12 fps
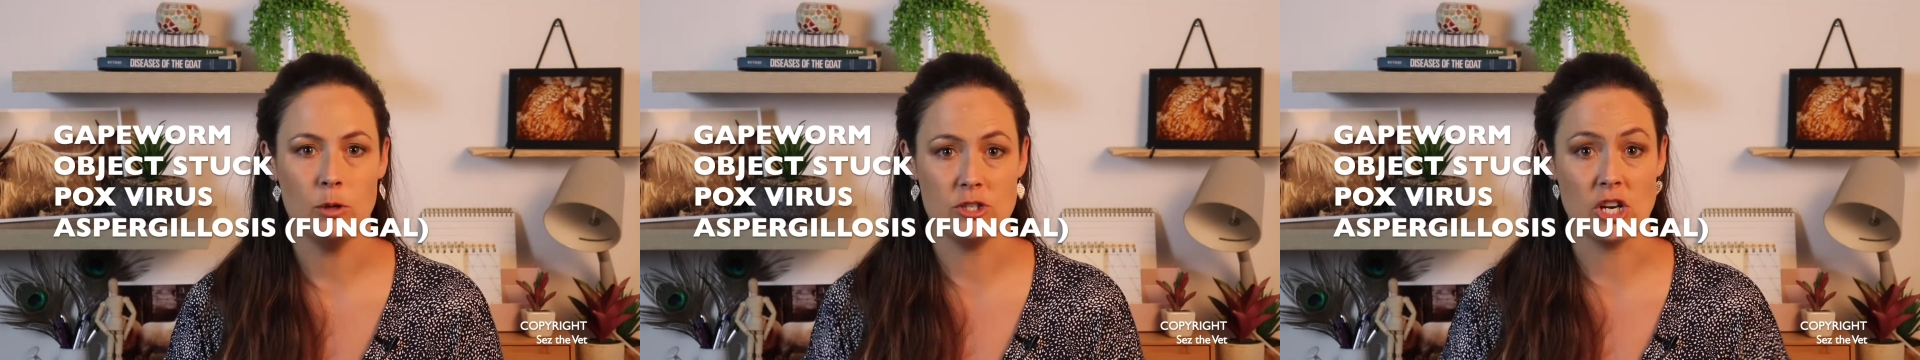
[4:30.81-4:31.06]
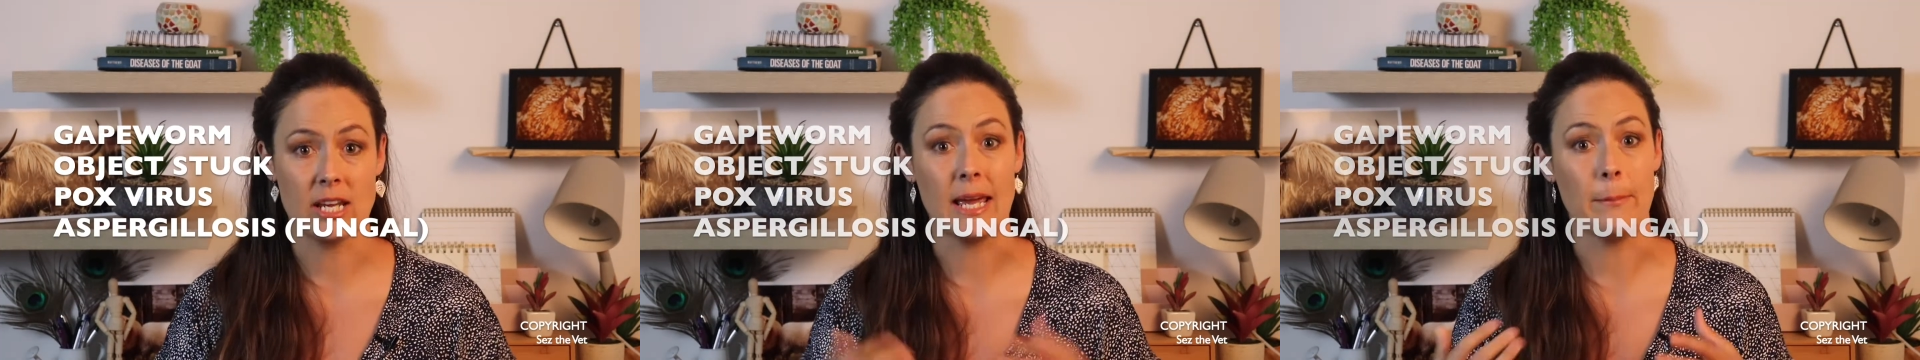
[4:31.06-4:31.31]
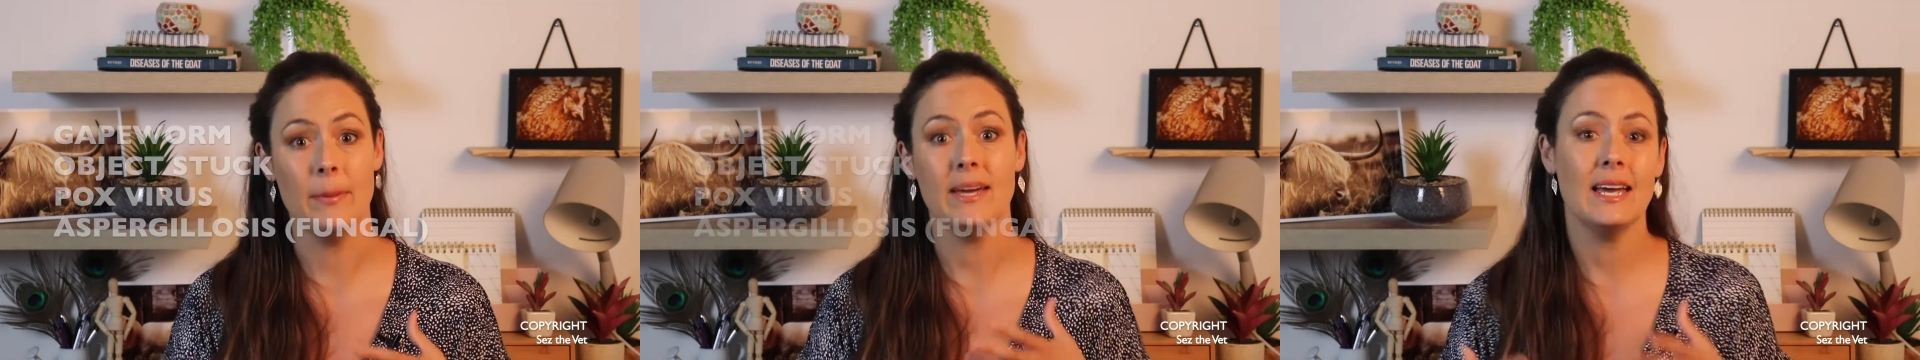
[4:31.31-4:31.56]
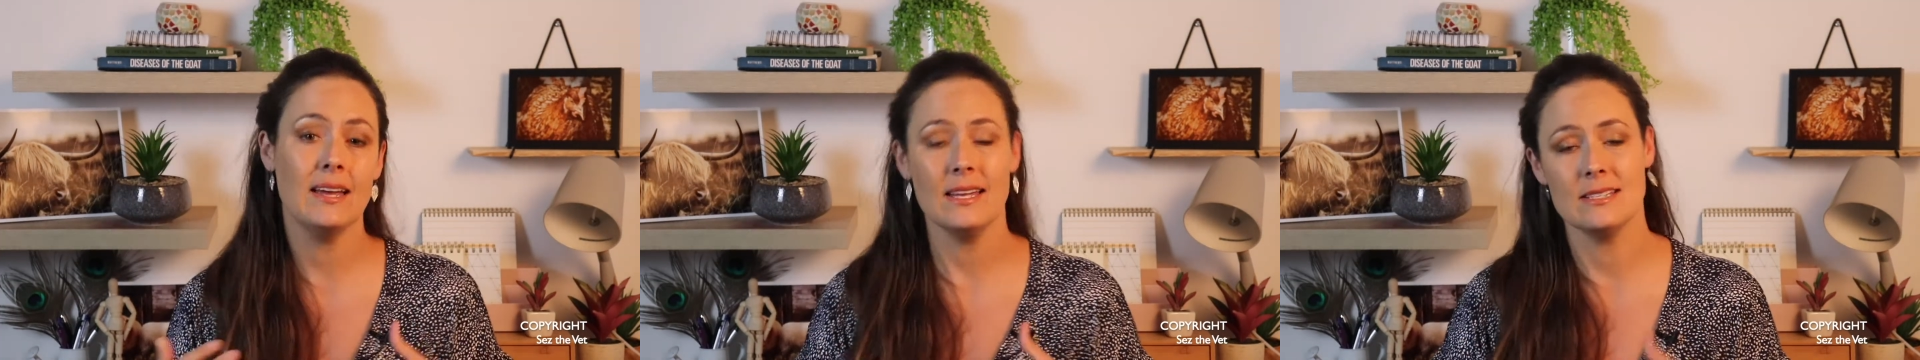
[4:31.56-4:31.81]
which can get
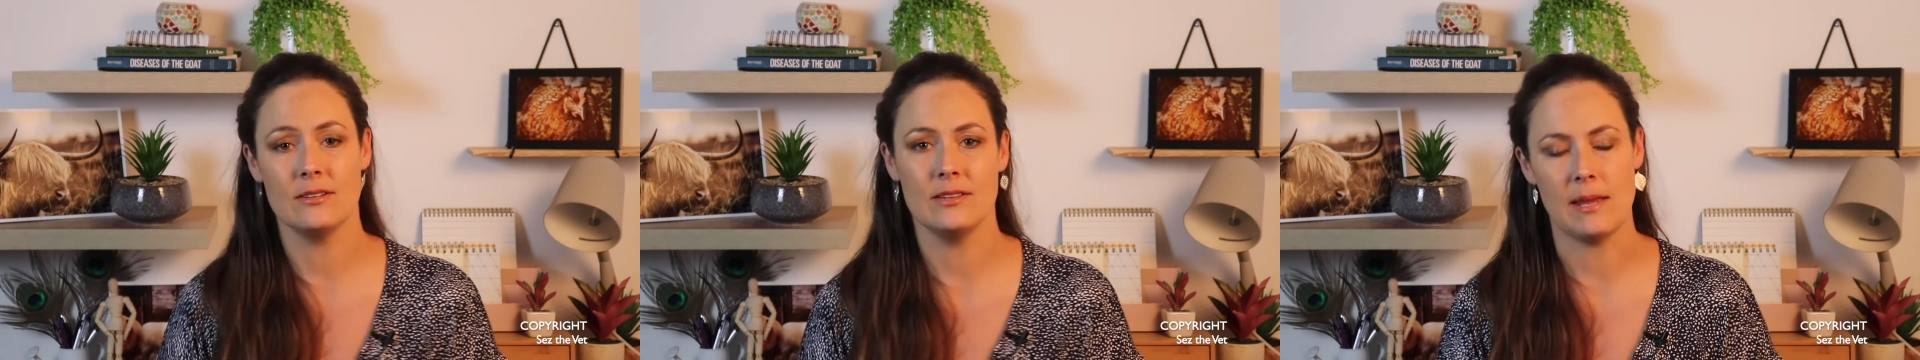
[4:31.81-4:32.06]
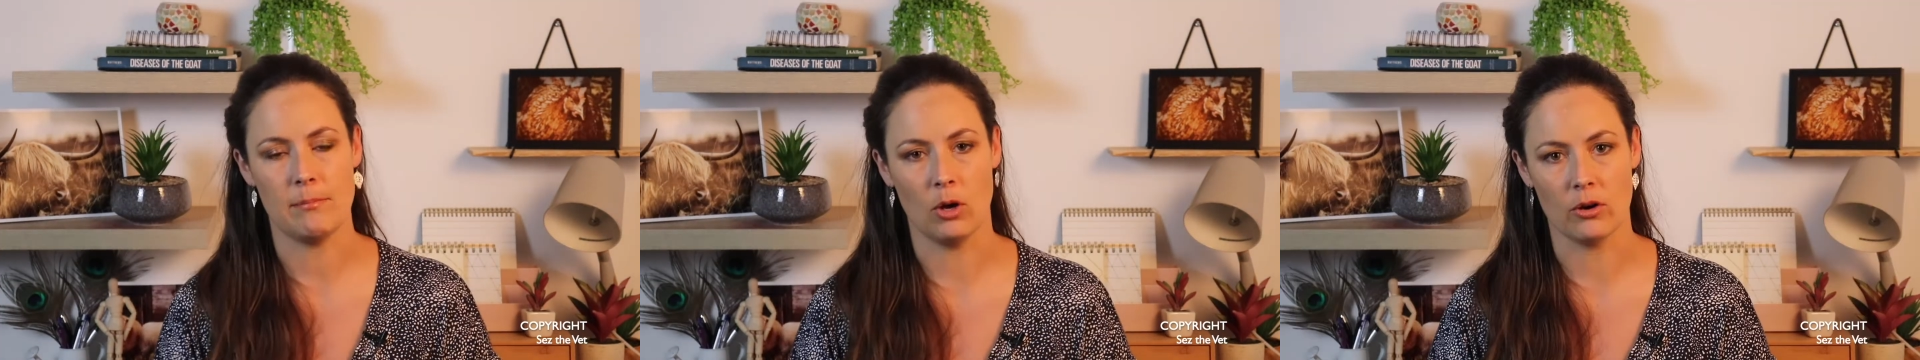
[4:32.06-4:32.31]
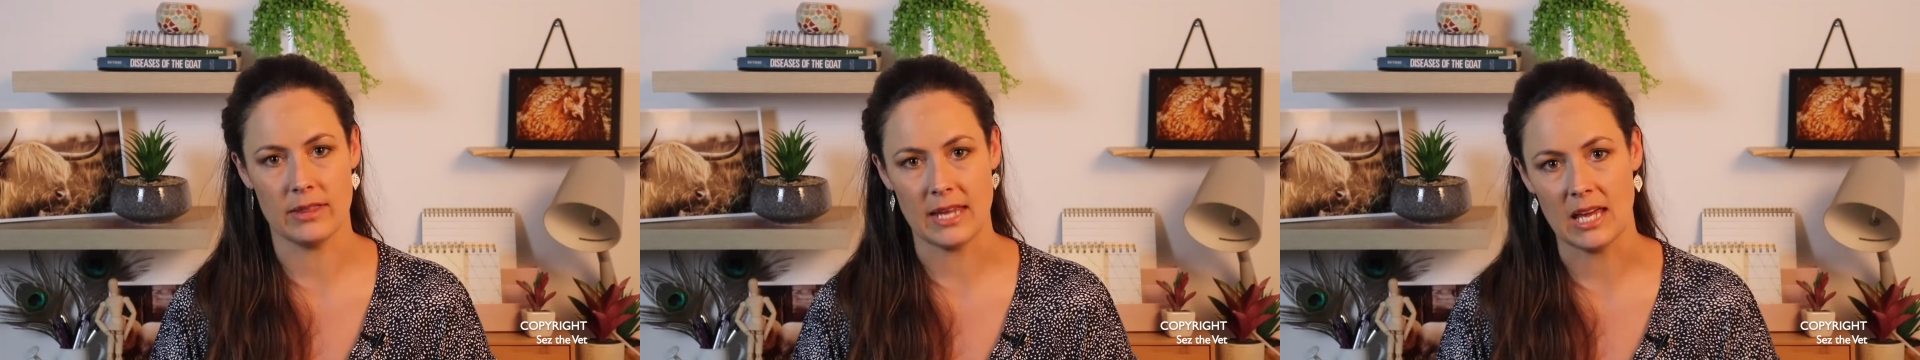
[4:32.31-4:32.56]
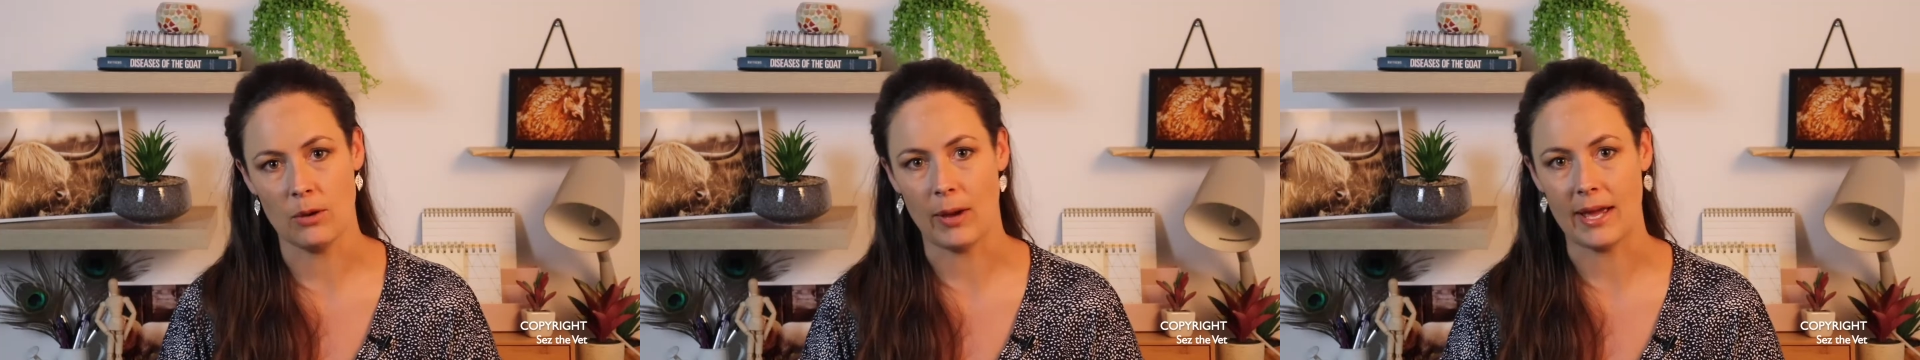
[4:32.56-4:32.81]
bigger until they block the
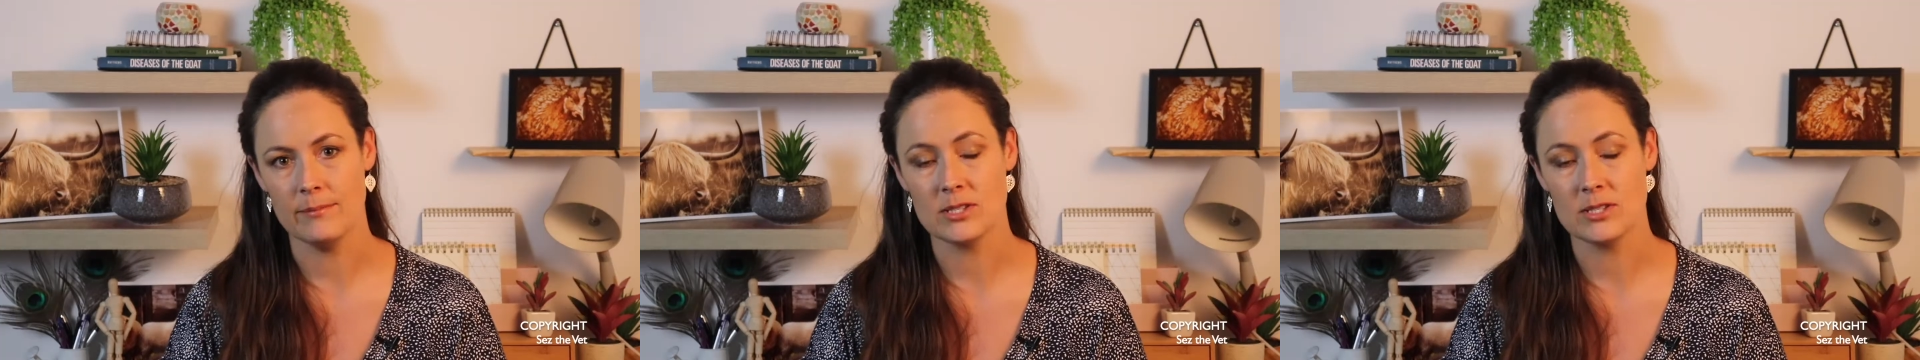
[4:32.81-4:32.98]
airway.